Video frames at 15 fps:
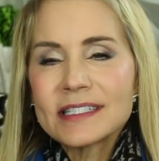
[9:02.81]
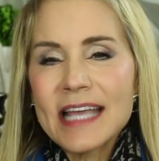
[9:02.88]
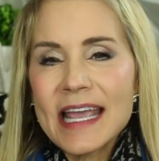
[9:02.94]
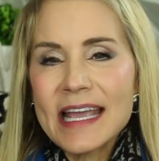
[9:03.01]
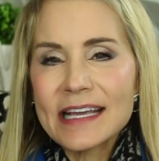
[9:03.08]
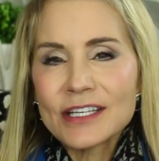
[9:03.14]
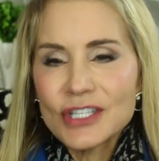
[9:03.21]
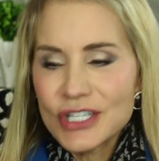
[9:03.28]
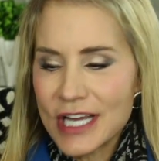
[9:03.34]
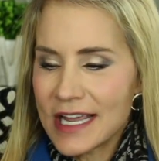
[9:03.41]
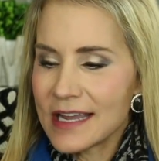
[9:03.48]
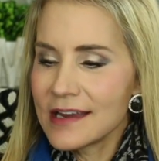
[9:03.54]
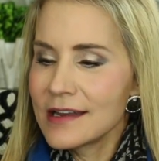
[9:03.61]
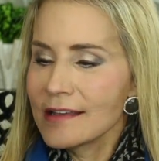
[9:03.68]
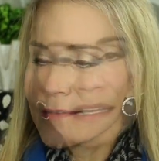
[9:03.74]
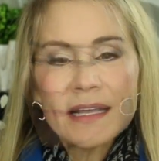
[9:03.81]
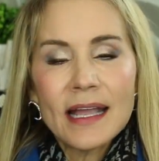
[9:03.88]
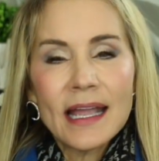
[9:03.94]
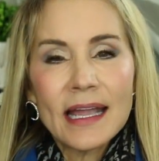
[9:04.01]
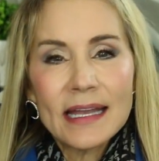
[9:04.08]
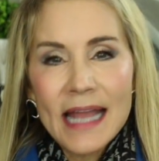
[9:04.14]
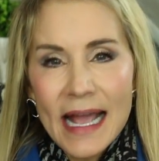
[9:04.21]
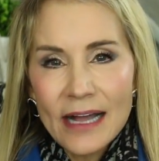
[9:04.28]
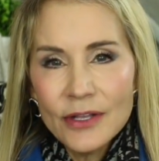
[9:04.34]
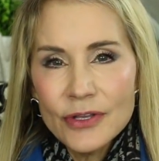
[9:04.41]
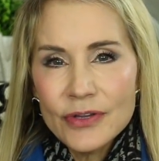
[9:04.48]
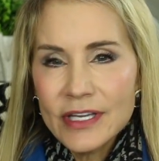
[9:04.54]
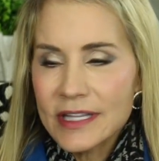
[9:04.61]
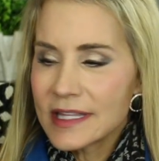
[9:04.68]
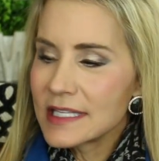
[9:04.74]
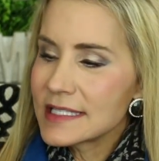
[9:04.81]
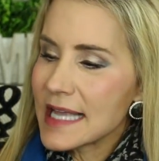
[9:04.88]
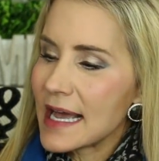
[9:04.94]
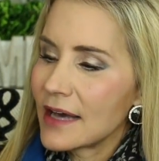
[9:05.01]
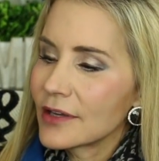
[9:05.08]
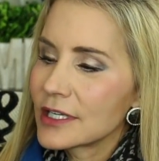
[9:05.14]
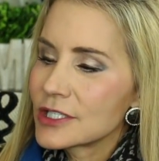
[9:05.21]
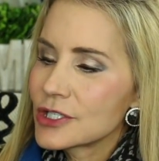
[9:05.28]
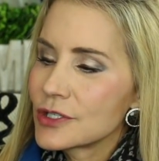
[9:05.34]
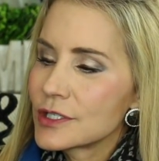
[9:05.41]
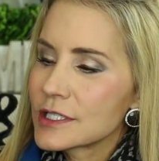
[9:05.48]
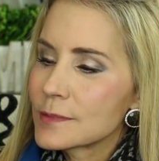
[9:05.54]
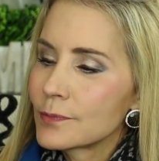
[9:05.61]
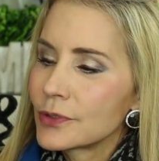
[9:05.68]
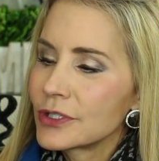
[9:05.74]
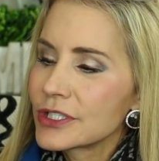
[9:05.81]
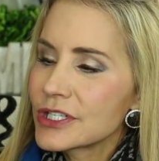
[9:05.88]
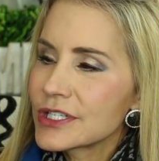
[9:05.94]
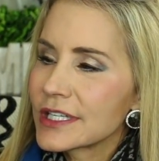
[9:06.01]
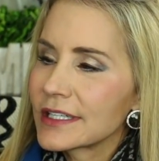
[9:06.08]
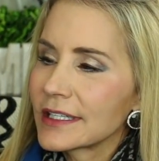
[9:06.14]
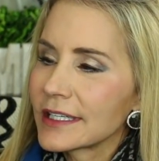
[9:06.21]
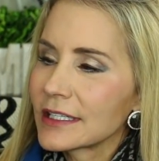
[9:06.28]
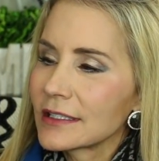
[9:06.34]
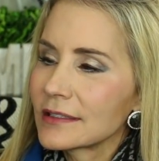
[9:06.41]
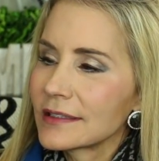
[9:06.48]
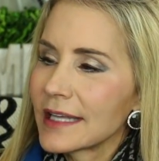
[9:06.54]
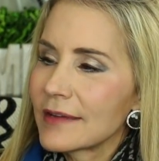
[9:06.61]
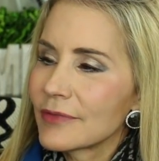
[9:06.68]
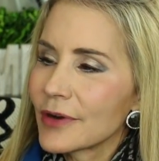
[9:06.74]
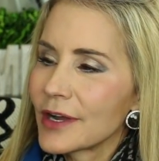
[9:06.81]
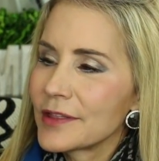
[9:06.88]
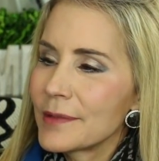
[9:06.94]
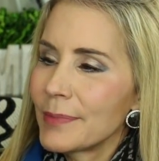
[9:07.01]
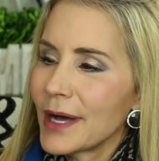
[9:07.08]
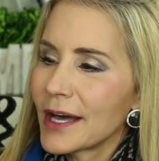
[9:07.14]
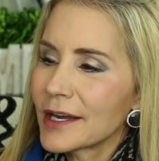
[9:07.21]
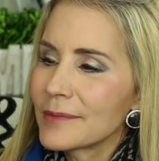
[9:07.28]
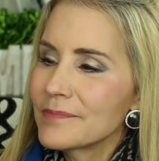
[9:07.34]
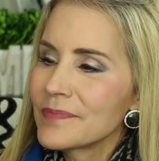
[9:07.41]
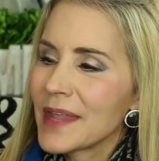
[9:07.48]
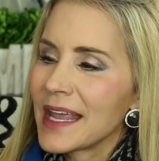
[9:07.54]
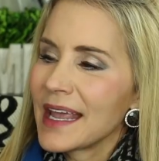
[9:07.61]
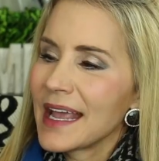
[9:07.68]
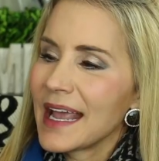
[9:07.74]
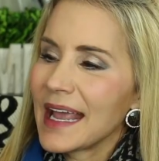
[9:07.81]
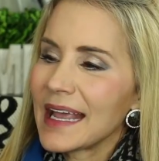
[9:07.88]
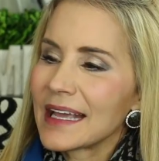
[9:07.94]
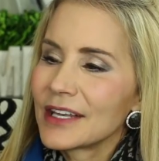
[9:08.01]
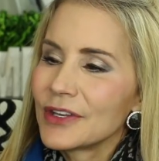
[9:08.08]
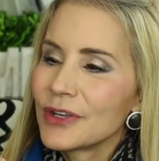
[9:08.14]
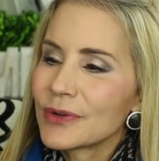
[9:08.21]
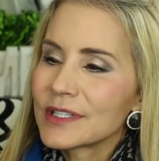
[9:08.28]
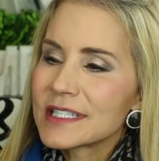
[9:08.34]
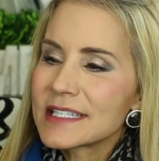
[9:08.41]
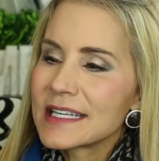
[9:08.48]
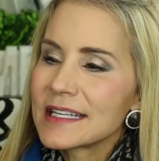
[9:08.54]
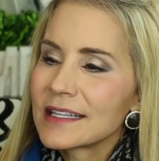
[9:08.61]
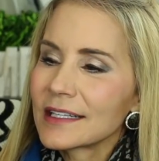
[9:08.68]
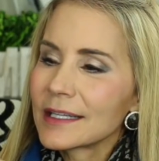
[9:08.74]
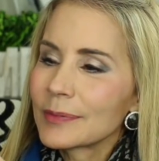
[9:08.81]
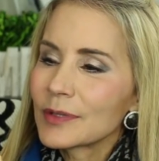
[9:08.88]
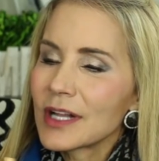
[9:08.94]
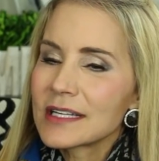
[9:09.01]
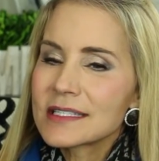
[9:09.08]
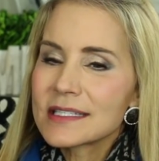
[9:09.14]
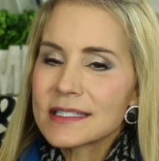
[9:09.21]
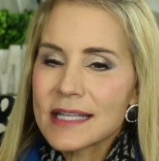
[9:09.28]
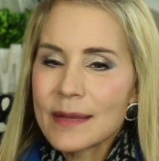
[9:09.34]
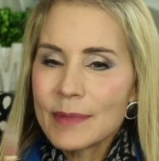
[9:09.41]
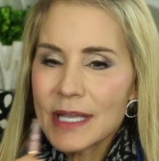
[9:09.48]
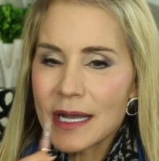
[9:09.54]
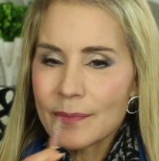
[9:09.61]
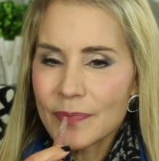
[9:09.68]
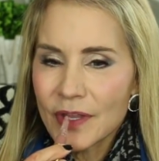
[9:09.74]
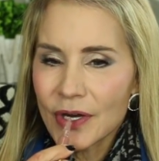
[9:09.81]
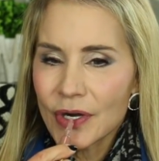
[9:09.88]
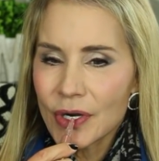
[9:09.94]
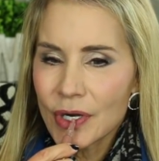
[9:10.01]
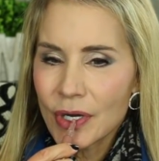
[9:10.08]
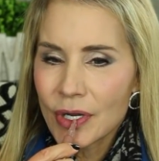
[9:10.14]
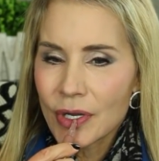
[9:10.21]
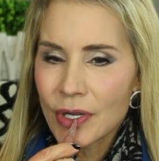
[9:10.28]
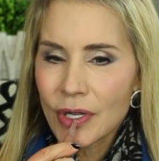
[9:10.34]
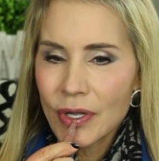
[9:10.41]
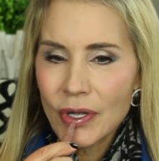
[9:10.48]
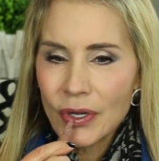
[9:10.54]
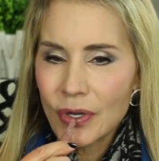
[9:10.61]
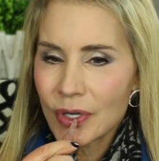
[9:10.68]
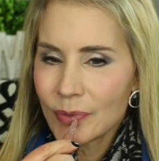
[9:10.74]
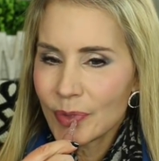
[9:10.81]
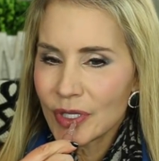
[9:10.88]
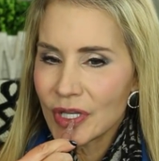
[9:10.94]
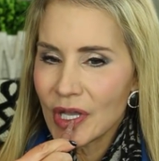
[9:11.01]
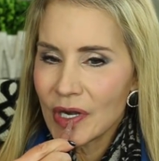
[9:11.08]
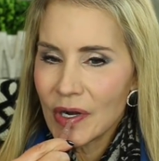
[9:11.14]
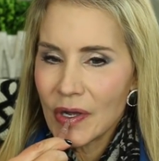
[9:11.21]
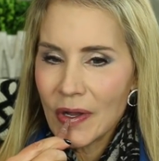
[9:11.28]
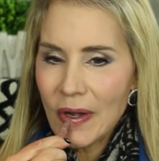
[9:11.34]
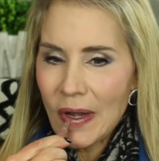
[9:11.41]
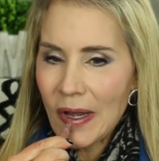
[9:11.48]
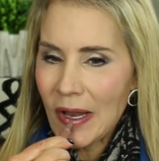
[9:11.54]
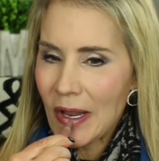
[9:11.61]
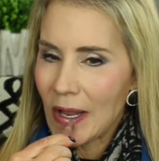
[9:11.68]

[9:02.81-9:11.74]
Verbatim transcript: tan shade. And how you get these out is you just push the little lever on the bottom and you can see the lip gloss is coming up there. Go ahead and put that on.